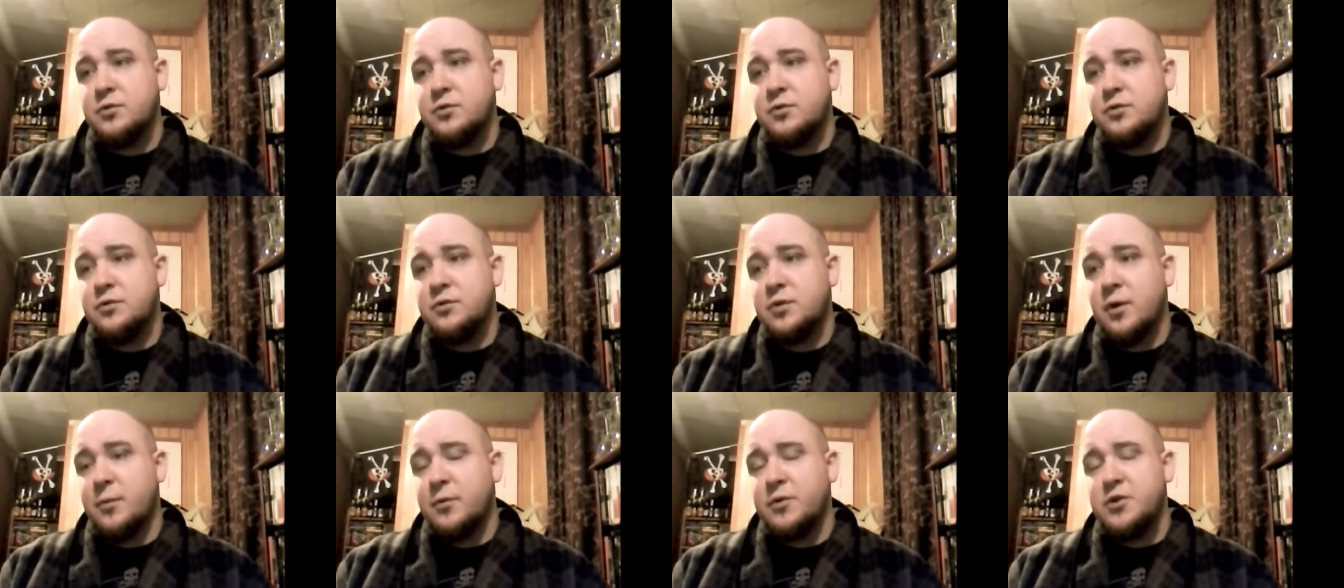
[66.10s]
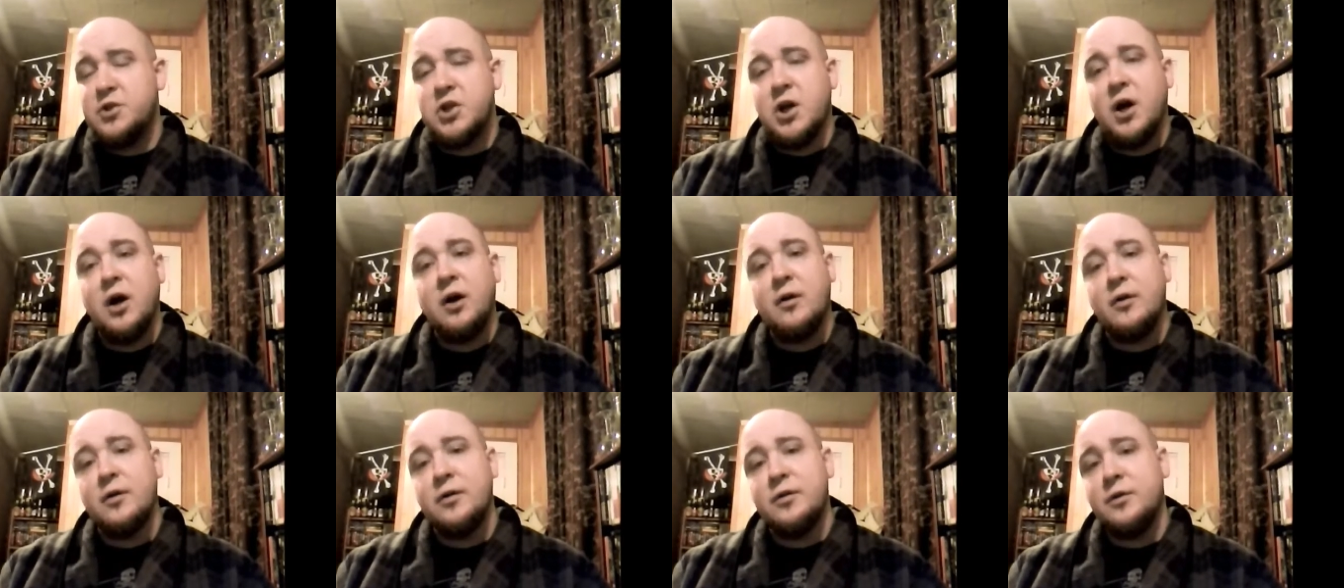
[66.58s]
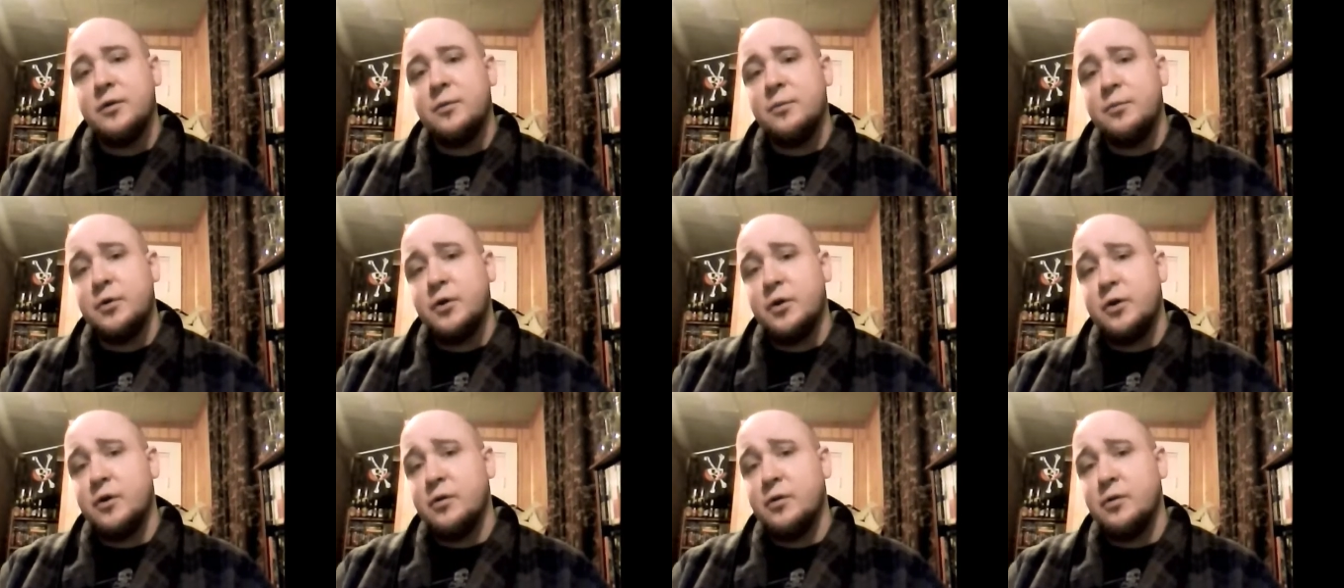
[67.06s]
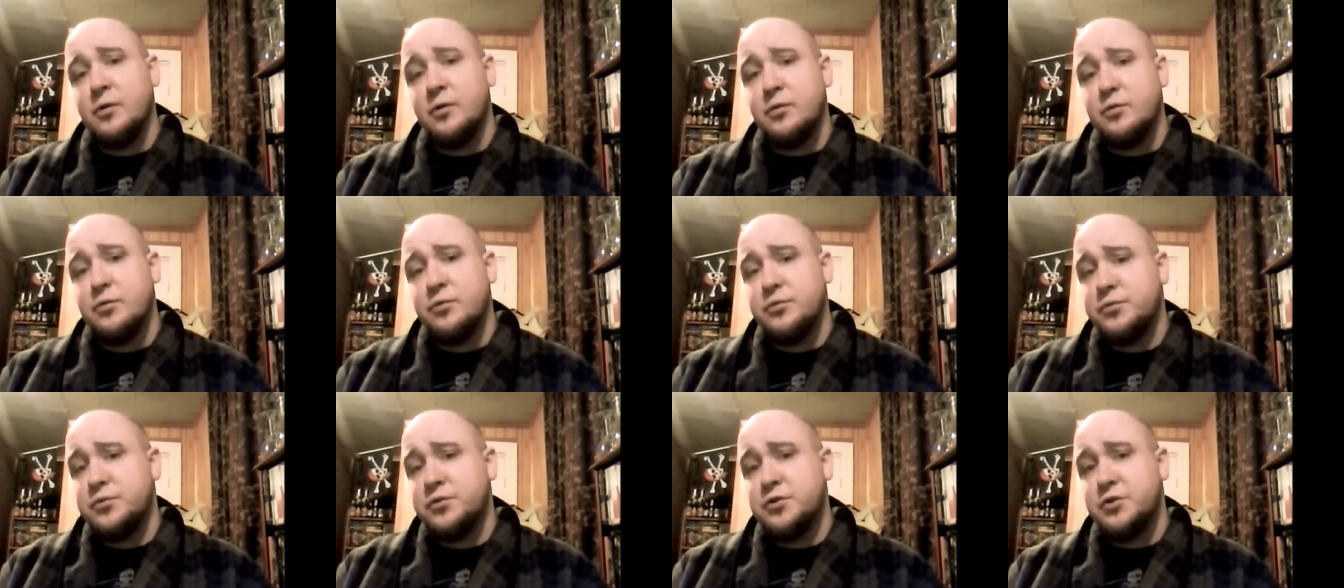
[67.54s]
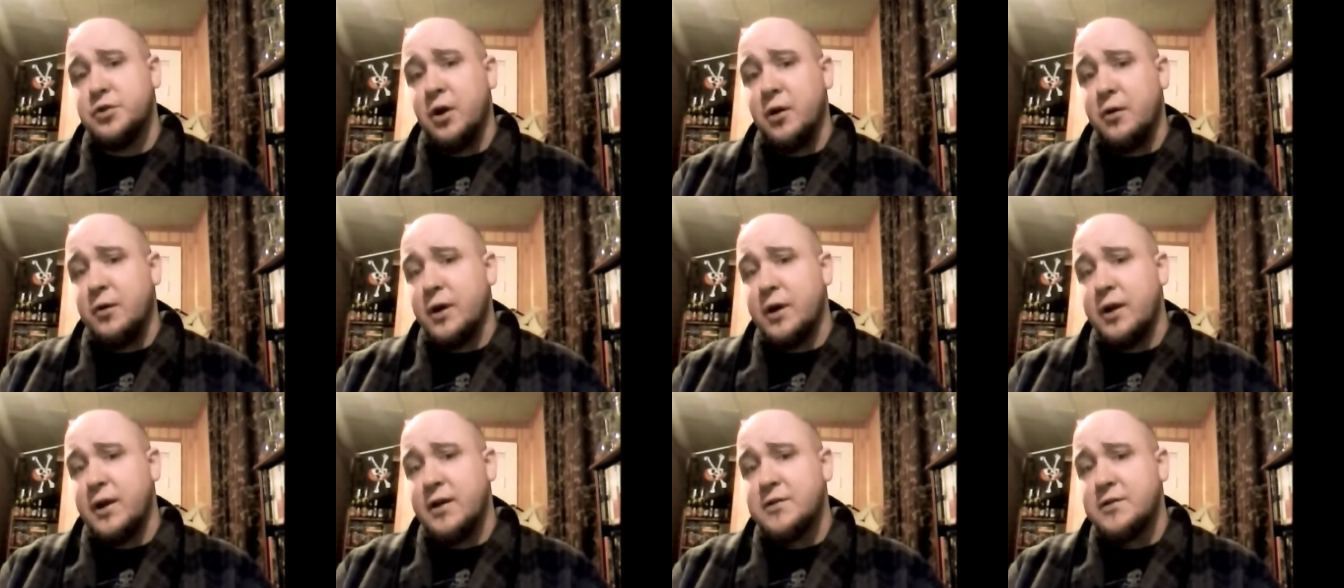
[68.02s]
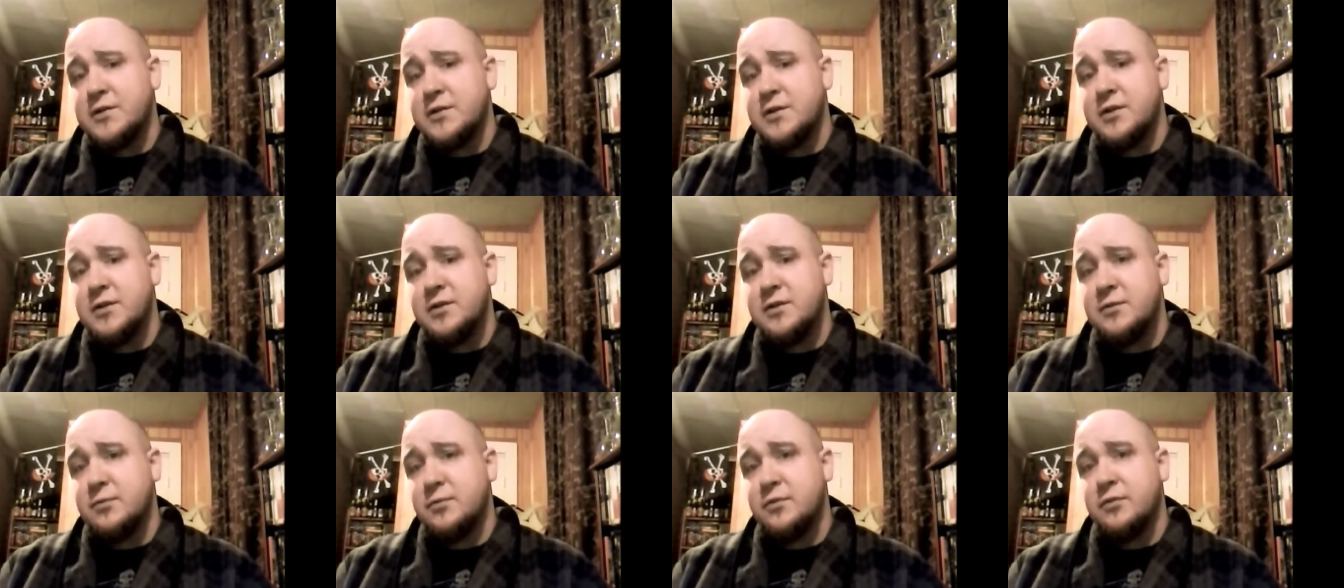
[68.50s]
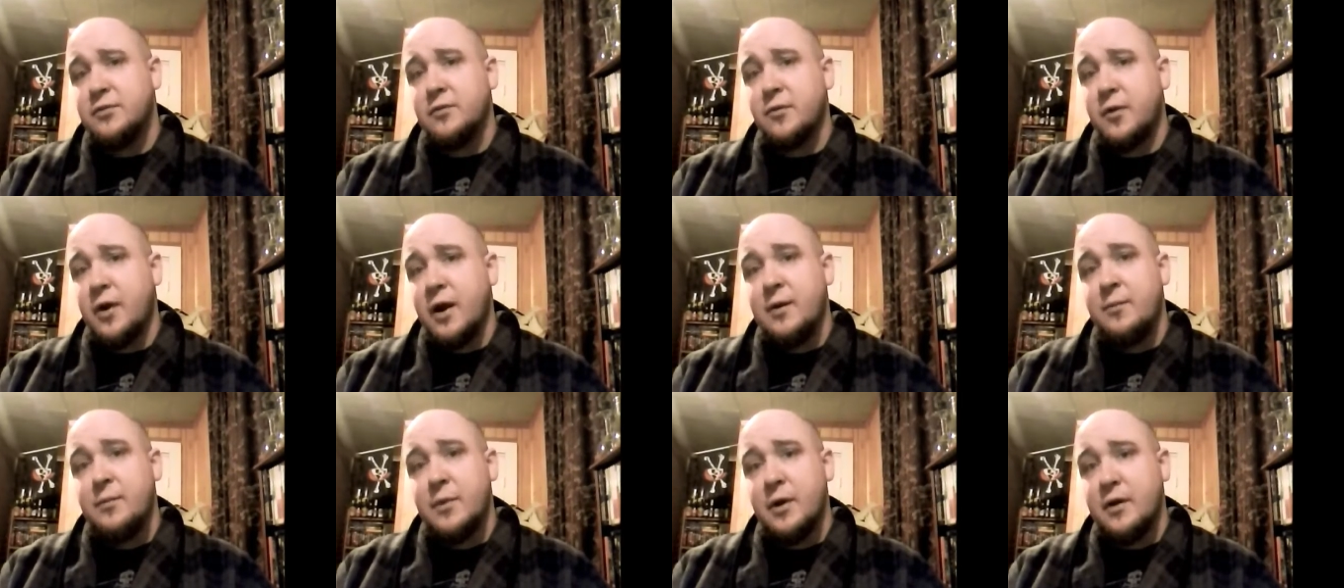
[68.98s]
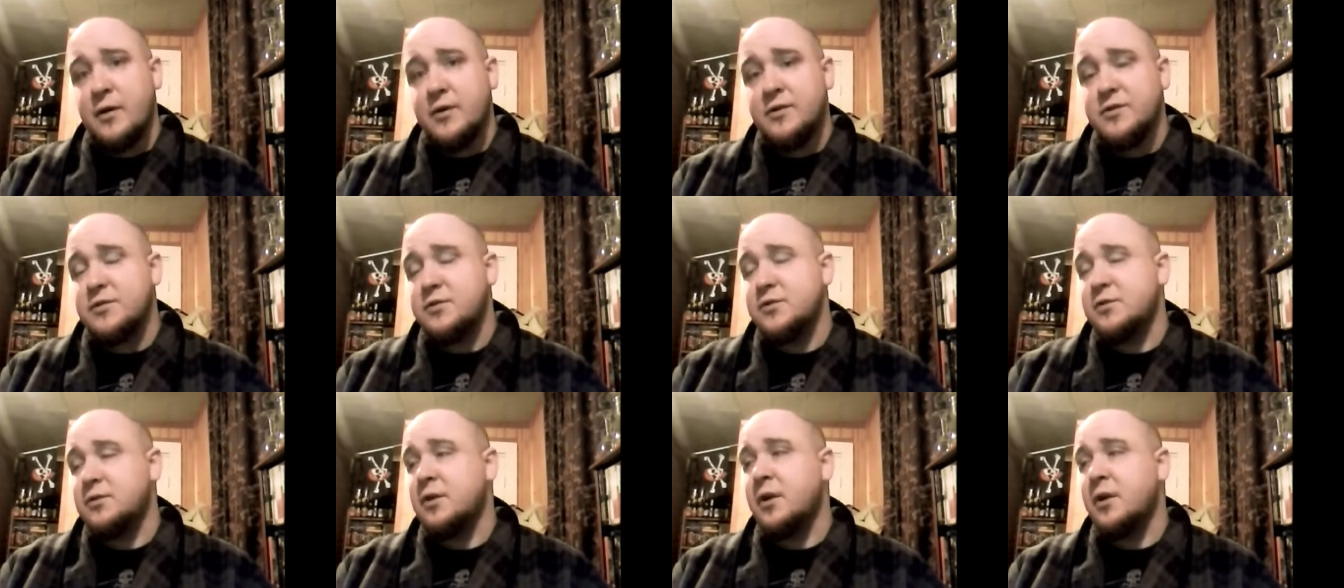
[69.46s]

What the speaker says: double chocolate imperial stout, I guess it is, with cranberries.